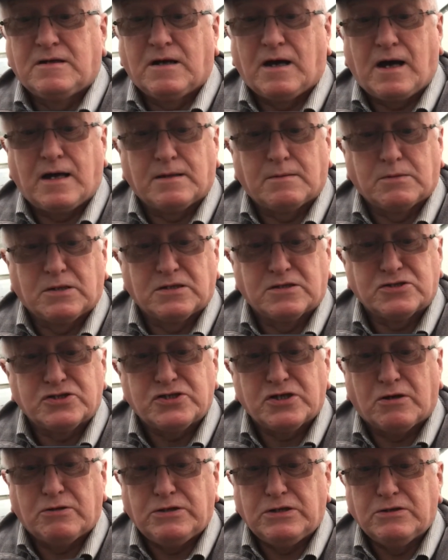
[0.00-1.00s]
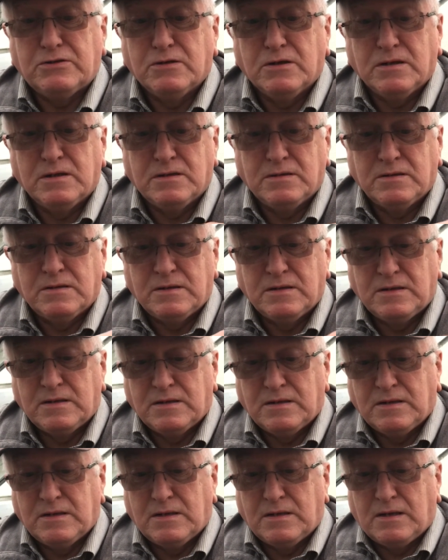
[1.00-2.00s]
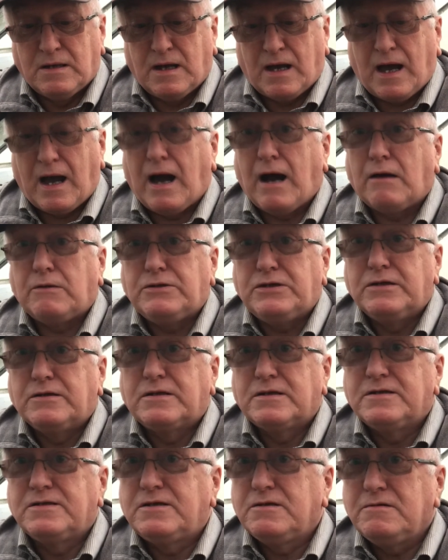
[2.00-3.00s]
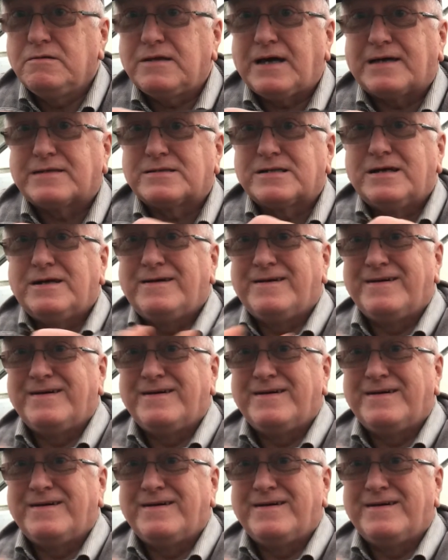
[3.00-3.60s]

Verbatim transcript: and I'm going to show you how you can do that.